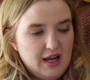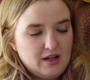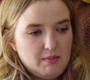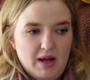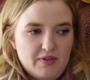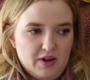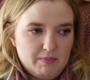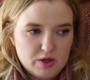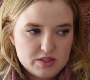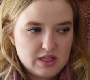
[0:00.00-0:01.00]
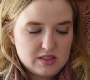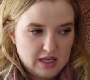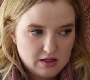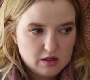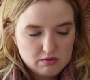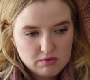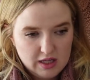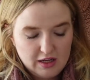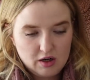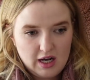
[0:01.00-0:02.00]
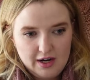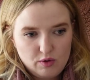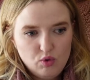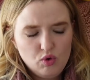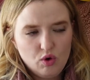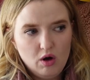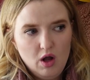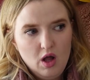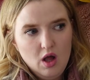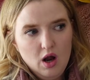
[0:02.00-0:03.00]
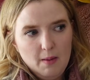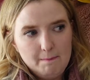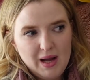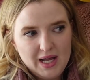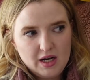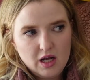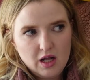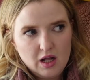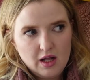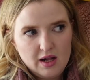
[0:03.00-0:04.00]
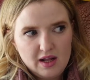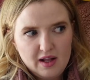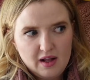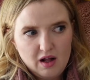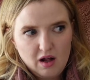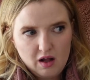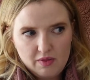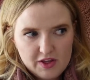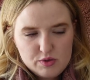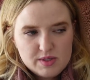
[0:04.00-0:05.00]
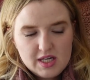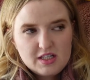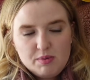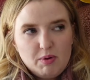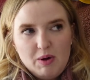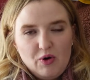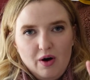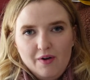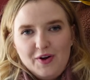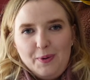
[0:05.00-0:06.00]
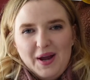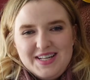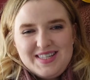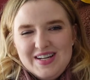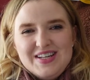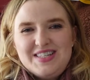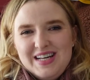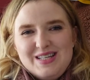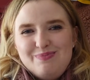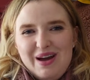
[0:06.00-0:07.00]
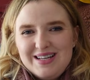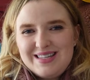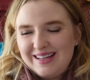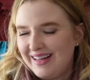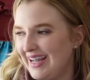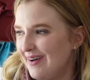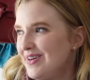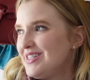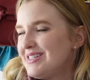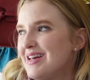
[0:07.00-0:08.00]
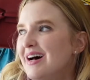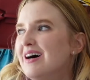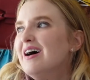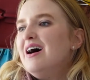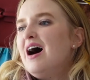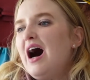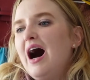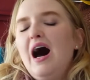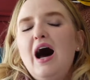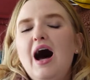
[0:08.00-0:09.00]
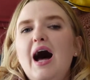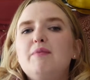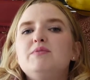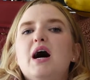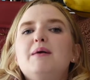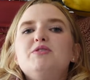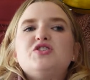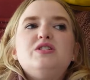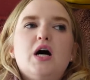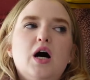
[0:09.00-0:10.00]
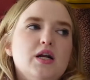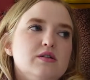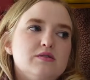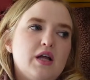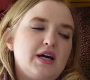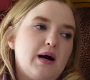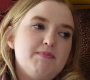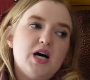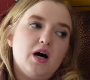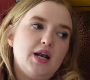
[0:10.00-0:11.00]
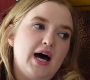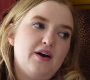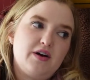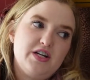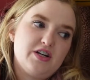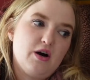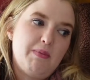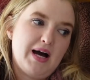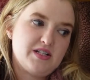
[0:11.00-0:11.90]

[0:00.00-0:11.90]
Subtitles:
about them. There's things I think are kind of cool. But this was like to promote all their businesses, basically. It was, I'm just done. Like, I'm done. I don't need to go back to